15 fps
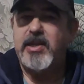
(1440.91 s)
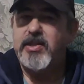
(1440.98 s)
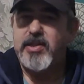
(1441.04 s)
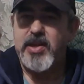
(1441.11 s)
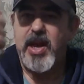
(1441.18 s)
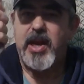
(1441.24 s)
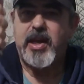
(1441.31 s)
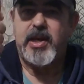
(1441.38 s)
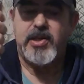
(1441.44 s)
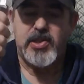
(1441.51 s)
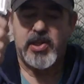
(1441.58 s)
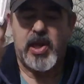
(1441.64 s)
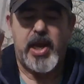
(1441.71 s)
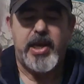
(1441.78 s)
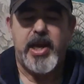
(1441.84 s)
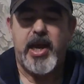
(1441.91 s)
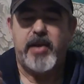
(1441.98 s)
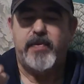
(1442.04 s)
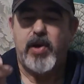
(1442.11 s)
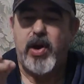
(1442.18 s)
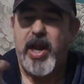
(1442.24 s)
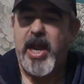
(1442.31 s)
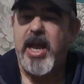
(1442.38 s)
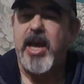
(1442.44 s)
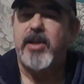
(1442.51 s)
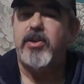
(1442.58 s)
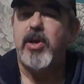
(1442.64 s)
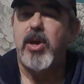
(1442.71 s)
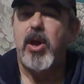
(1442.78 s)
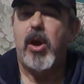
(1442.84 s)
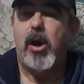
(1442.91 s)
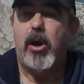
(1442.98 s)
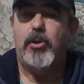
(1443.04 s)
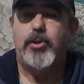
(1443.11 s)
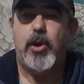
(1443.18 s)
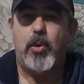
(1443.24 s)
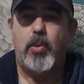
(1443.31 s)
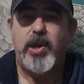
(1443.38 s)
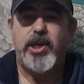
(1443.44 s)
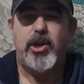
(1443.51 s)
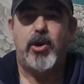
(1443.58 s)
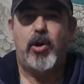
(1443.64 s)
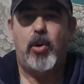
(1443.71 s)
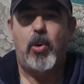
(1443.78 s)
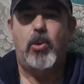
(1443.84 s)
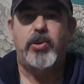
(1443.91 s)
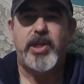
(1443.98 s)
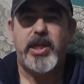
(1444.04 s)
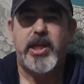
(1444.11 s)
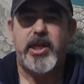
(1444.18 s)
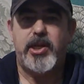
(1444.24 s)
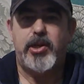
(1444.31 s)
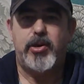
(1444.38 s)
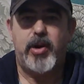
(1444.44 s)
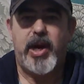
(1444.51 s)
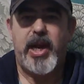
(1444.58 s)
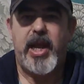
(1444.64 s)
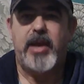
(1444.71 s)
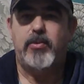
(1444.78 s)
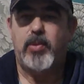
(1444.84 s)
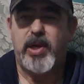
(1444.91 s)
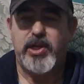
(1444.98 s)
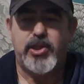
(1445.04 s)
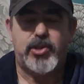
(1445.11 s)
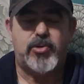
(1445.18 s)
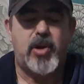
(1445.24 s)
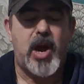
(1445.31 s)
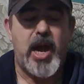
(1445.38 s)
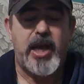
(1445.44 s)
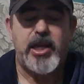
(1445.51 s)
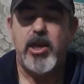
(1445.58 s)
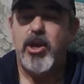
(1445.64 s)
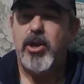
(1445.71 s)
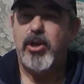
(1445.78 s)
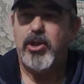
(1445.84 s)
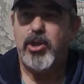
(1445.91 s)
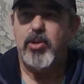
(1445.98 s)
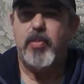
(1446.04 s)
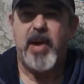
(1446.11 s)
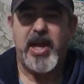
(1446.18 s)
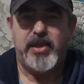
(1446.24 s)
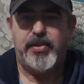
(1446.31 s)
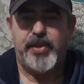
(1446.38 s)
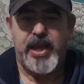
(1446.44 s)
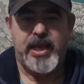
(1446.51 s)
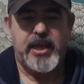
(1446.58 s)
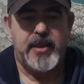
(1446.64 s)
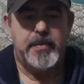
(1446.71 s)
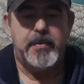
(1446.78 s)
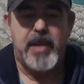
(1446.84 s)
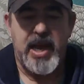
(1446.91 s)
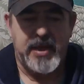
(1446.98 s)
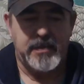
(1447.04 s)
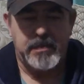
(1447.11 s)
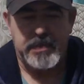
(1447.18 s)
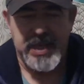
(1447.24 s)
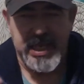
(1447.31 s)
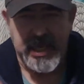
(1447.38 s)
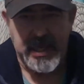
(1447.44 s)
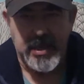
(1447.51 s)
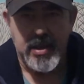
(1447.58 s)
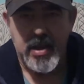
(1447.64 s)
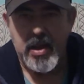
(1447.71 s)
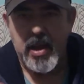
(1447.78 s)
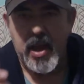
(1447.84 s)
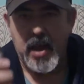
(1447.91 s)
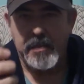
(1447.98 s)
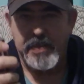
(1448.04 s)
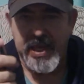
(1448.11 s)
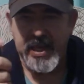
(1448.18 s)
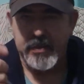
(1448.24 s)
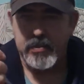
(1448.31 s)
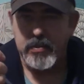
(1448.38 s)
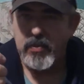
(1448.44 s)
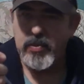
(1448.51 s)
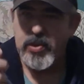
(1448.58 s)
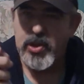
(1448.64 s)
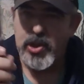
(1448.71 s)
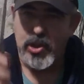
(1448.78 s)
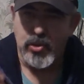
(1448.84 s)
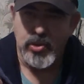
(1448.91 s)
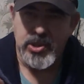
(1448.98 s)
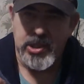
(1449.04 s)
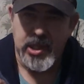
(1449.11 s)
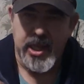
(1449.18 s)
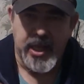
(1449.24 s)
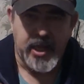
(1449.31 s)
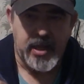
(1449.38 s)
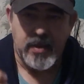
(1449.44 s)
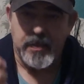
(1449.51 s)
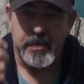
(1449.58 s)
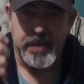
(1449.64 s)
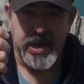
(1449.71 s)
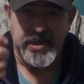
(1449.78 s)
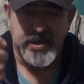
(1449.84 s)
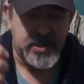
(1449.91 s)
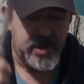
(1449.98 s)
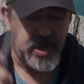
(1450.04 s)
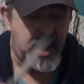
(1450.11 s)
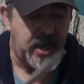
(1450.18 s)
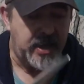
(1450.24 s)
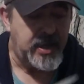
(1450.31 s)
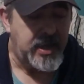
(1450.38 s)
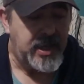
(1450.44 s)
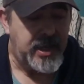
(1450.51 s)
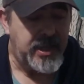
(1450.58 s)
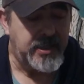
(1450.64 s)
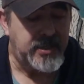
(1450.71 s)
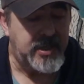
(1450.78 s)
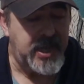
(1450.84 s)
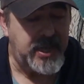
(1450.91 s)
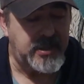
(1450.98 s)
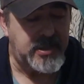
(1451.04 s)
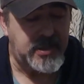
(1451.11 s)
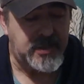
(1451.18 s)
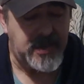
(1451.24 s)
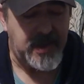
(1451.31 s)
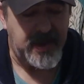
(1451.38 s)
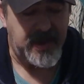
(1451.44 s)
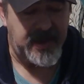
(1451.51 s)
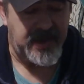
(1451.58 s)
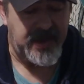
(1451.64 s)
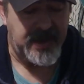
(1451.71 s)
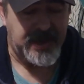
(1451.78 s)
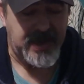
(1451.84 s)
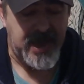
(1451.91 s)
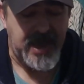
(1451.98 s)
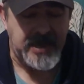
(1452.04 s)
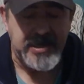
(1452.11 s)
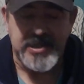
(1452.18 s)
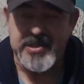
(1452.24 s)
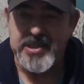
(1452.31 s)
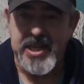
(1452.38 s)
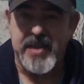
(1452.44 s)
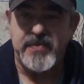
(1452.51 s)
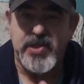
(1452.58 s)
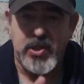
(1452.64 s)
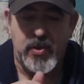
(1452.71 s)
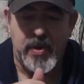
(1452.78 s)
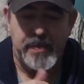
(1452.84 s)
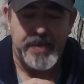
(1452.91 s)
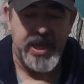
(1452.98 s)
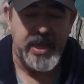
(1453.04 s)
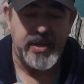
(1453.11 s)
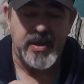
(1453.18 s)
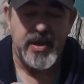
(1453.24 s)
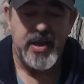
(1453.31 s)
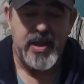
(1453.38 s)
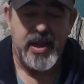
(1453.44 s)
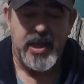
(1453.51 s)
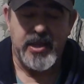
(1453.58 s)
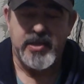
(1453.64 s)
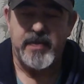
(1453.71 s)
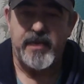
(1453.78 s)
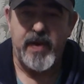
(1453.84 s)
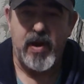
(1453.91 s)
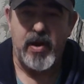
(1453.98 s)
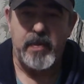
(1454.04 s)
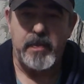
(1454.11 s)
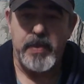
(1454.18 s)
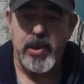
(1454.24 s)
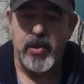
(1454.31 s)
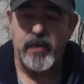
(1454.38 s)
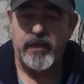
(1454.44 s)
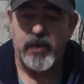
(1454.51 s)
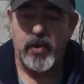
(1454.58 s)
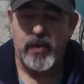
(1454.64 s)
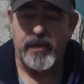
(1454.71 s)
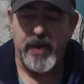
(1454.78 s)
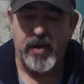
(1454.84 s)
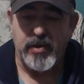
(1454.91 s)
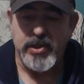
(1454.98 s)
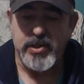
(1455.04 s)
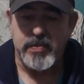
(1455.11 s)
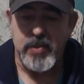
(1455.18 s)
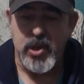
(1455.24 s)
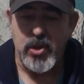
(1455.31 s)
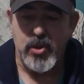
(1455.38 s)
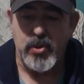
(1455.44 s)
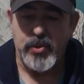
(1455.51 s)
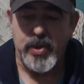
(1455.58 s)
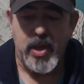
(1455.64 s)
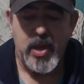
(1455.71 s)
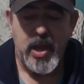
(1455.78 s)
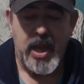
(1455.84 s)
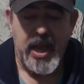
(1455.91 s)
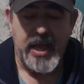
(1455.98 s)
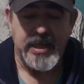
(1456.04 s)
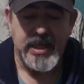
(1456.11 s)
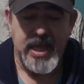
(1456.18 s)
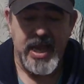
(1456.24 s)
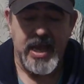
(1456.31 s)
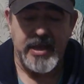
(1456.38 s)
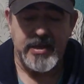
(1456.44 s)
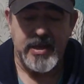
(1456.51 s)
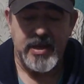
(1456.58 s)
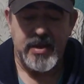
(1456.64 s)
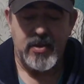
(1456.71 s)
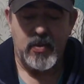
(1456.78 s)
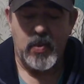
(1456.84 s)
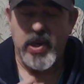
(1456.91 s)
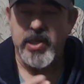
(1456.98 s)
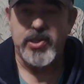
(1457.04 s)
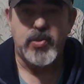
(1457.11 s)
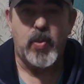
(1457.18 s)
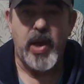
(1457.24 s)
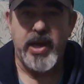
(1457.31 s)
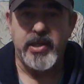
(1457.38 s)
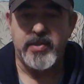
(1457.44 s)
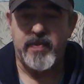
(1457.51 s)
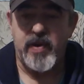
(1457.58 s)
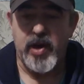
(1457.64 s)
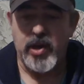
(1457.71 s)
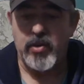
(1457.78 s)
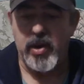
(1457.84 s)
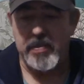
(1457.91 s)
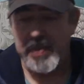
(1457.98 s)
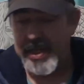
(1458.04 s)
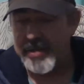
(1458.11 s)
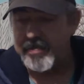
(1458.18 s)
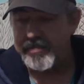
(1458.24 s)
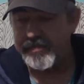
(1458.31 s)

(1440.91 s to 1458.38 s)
It's not going to slide out of your hand, although when you're holding it in your hand when it's dry, you might think it might be a bit too slick, but it's not. It kind of deceives you a bit. It's very beautiful, very smooth, and yet when it's wet, it's very grippy.